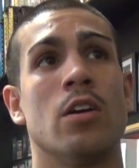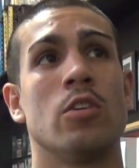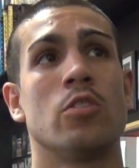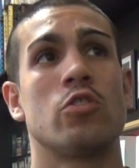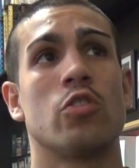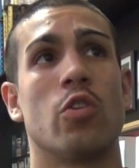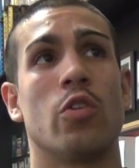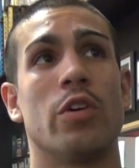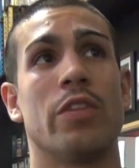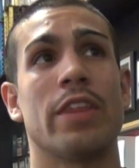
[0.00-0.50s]

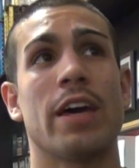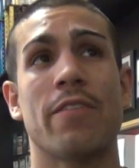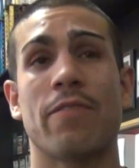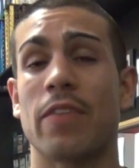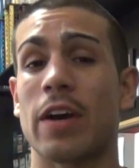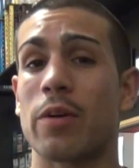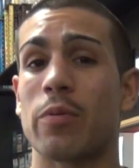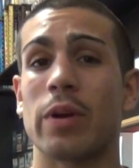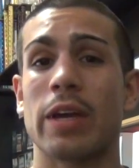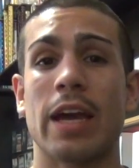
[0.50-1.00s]
So in that
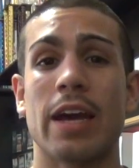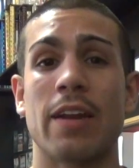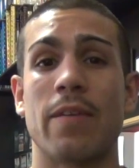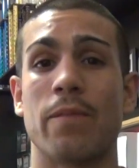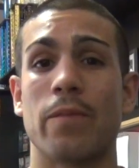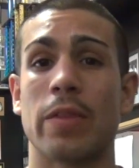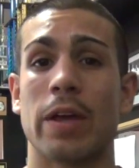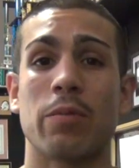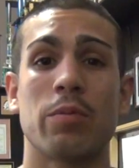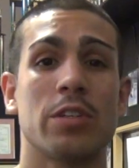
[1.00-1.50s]
fight
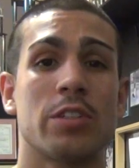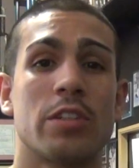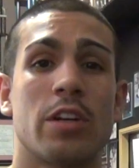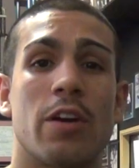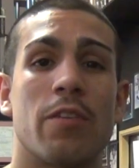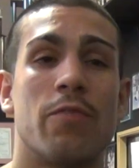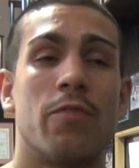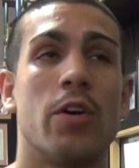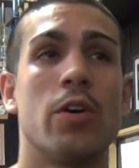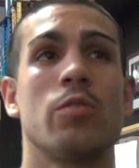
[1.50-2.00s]
that wasn't
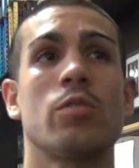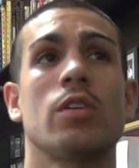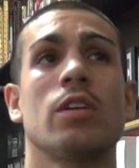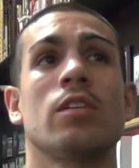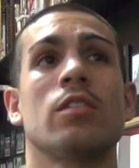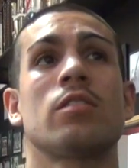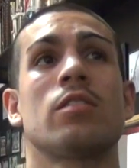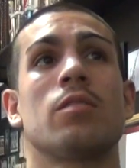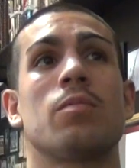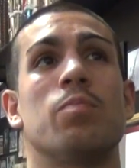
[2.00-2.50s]
our
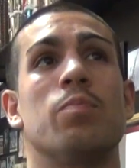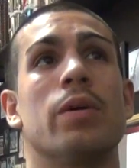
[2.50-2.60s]
focus,